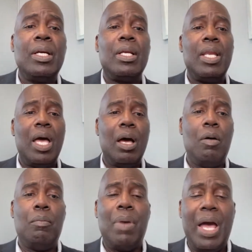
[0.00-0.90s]
Now,
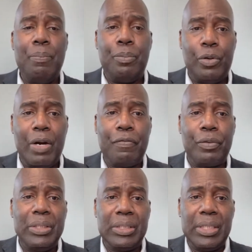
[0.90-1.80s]
my
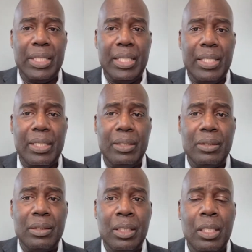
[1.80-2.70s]
preference
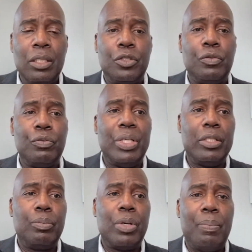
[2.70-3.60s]
is to rent
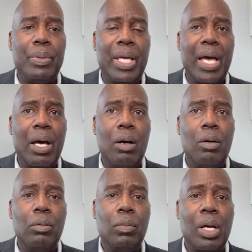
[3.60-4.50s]
the property out